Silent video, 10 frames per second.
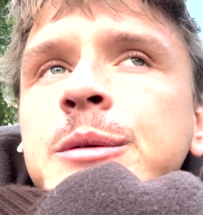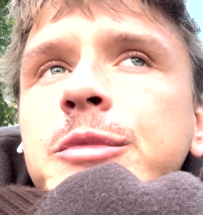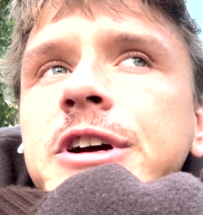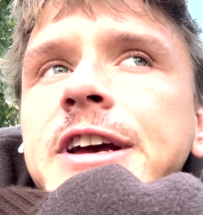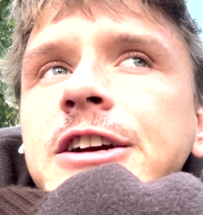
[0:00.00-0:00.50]

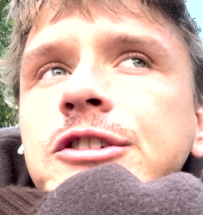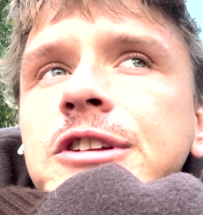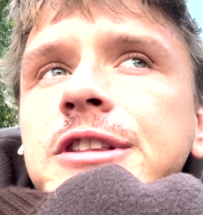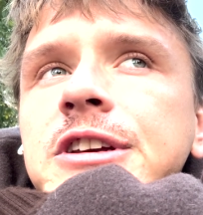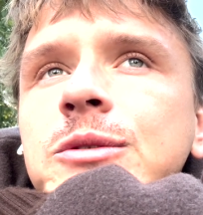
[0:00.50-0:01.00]
But actually,
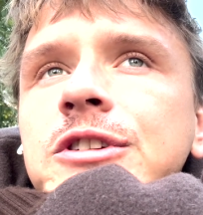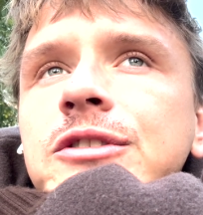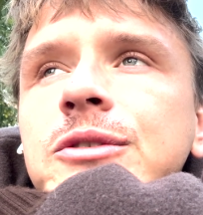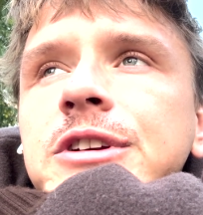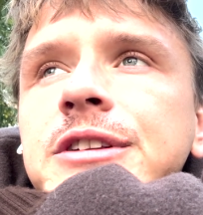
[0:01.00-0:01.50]
I think what it's
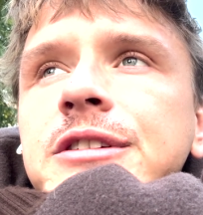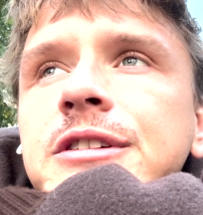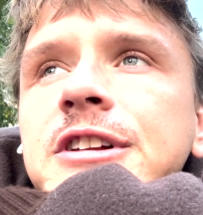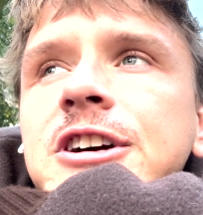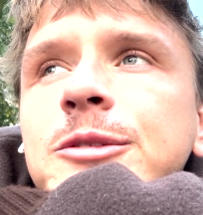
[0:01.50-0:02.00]
doing is it's
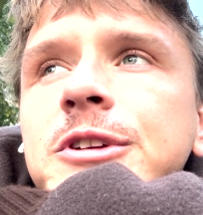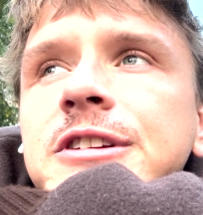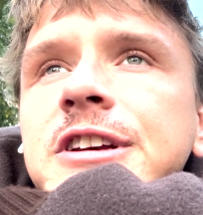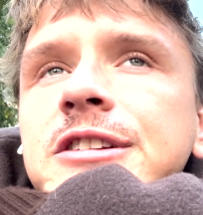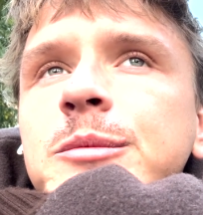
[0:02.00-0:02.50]
allowing me to
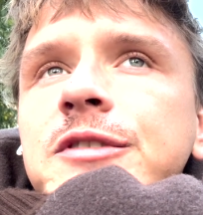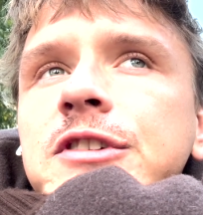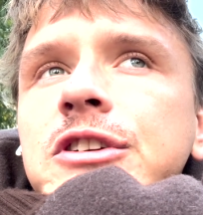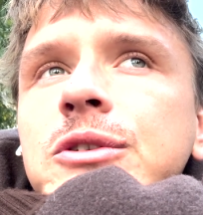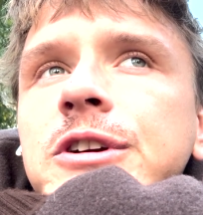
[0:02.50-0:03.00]
take some
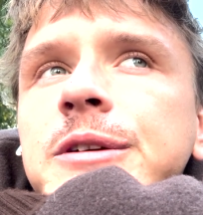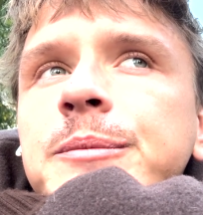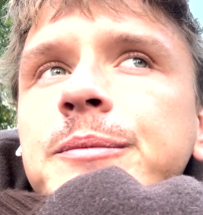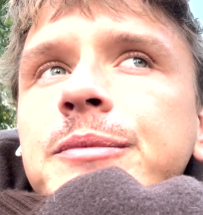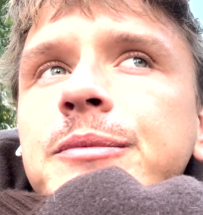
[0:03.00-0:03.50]
inventory
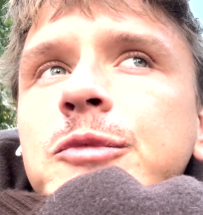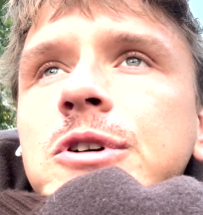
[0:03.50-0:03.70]
more